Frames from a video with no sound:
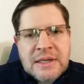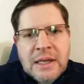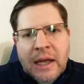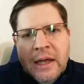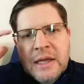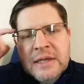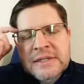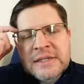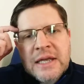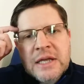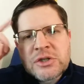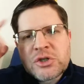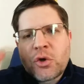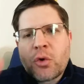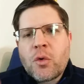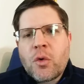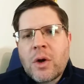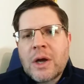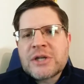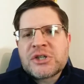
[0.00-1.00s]
essential
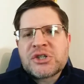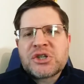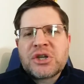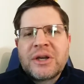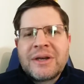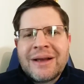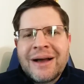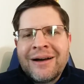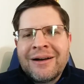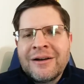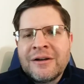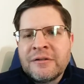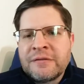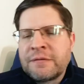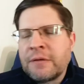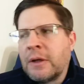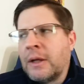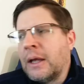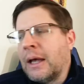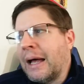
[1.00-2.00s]
question
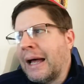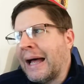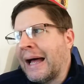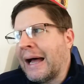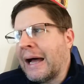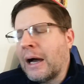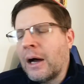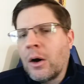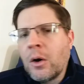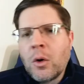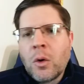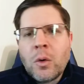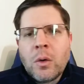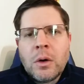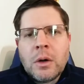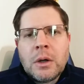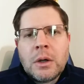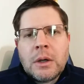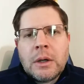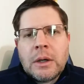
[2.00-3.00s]
of
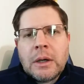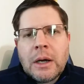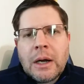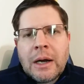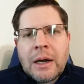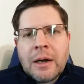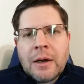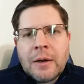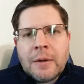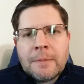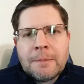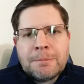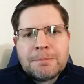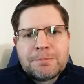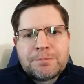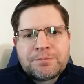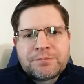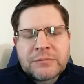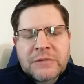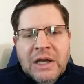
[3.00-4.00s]
how
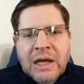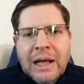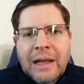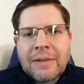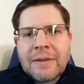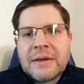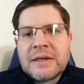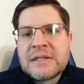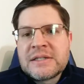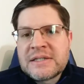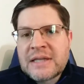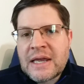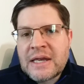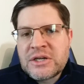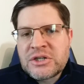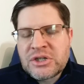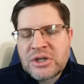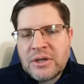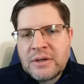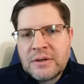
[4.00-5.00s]

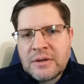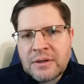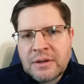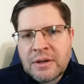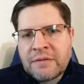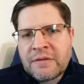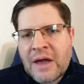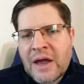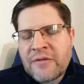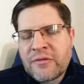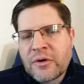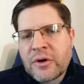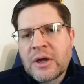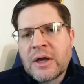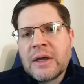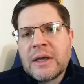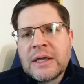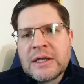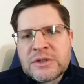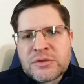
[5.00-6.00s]
colonization of
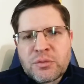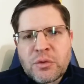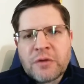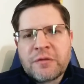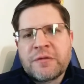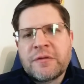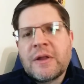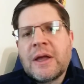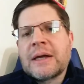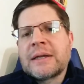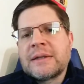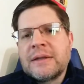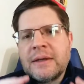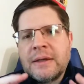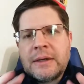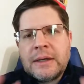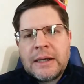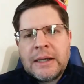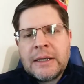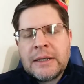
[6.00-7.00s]
Africa is
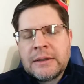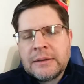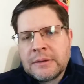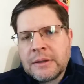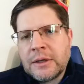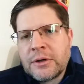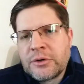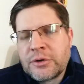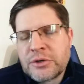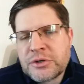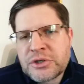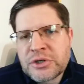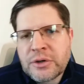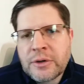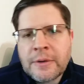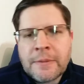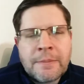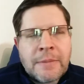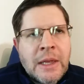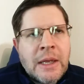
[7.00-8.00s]
reflected in
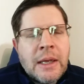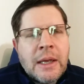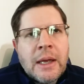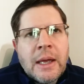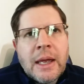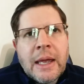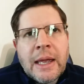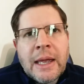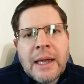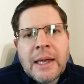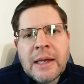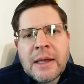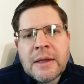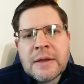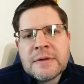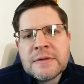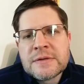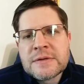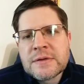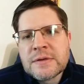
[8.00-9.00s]
literature.
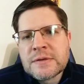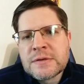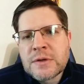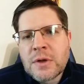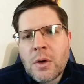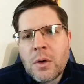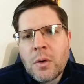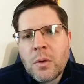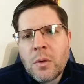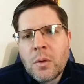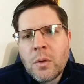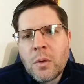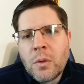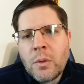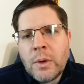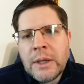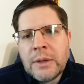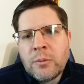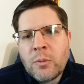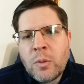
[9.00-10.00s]
And so
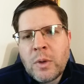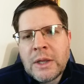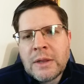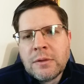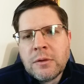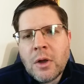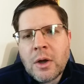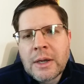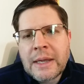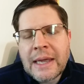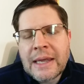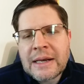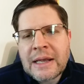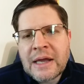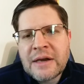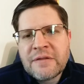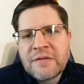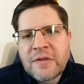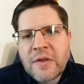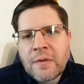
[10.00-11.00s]
we look at
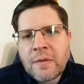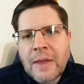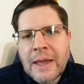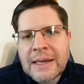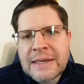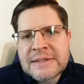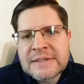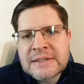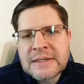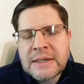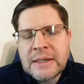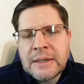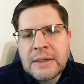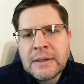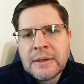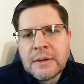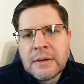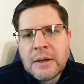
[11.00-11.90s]
kind of the legacy